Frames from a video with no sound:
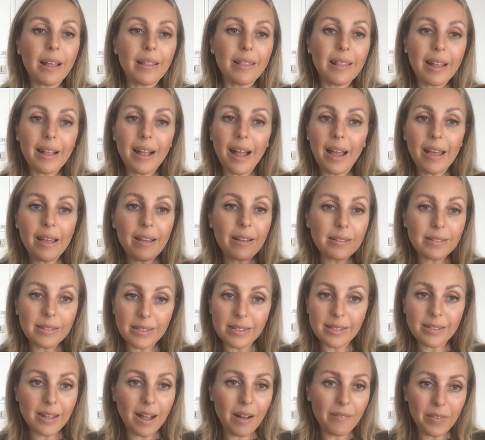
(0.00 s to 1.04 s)
and then I
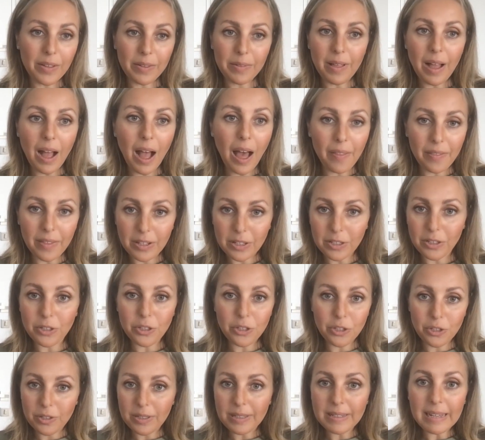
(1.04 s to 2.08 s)
discovered other
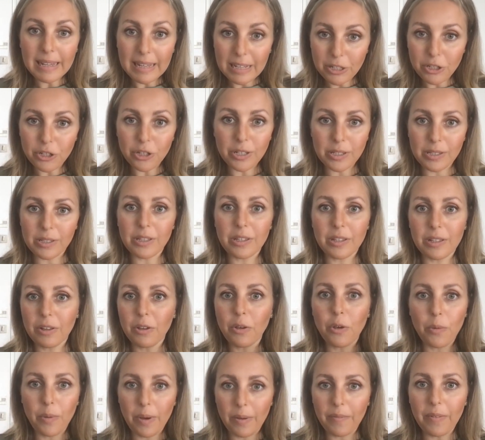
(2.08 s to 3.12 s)
teachers
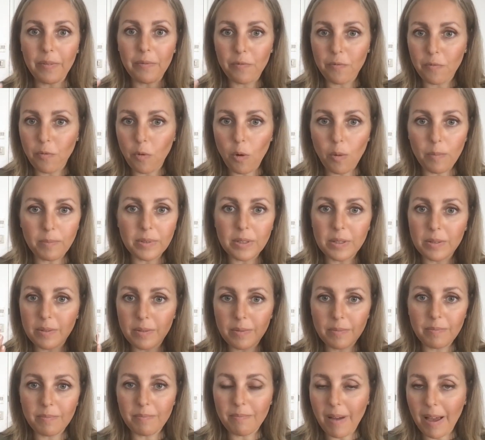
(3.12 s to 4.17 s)
who have informed
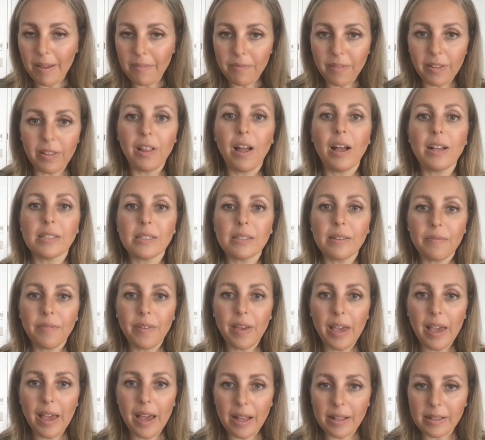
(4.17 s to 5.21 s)
my
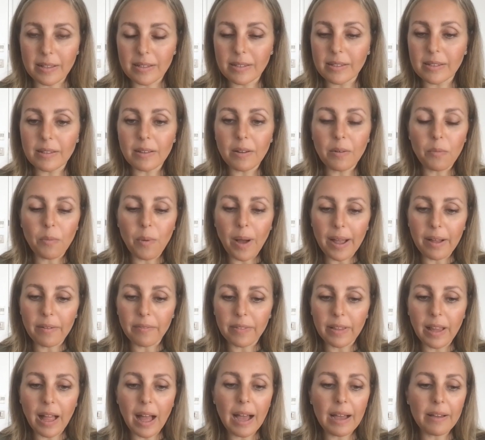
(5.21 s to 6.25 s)
philosophy and way
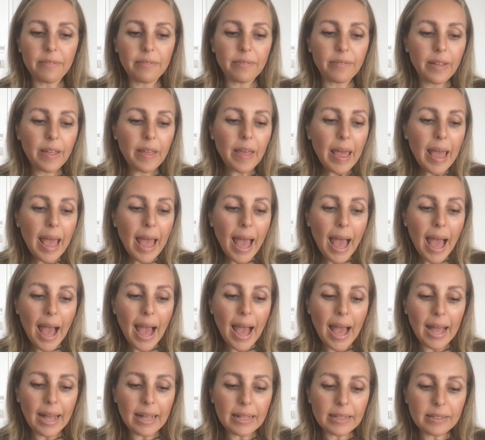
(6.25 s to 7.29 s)
of life.
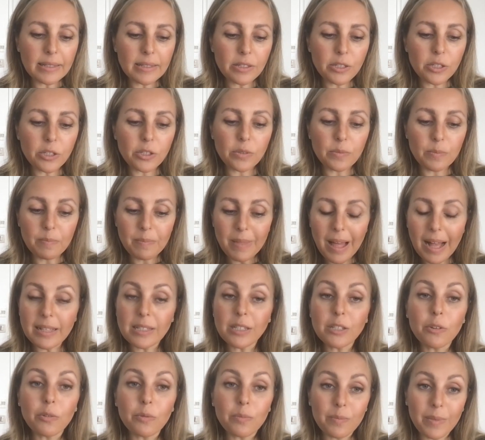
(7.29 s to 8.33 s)
And
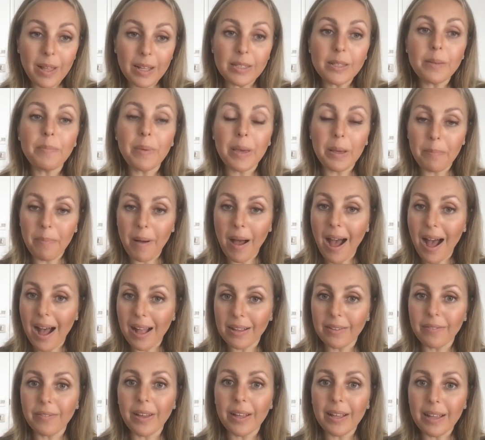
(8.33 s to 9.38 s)
that's a big
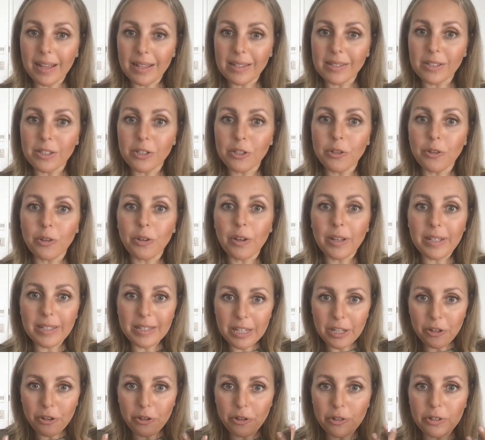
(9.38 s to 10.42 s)
part of it, is to
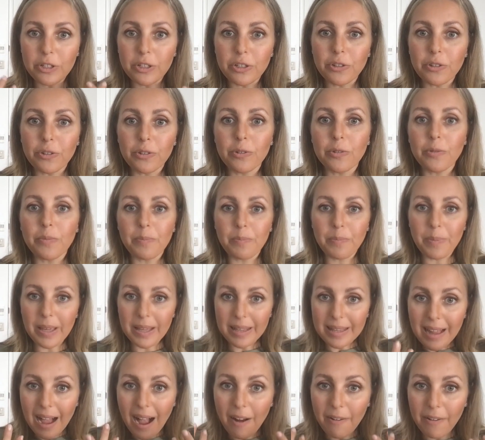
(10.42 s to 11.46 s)
continue to be
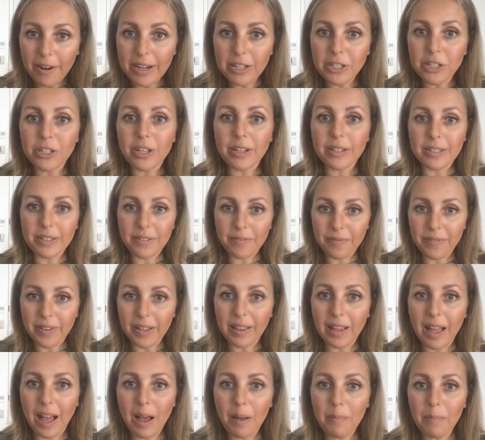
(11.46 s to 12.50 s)
nourished and to
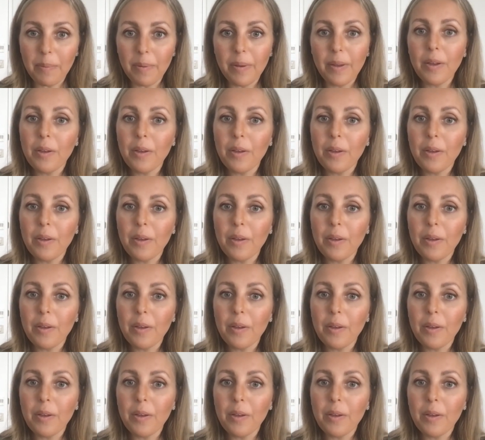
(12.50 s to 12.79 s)
fill up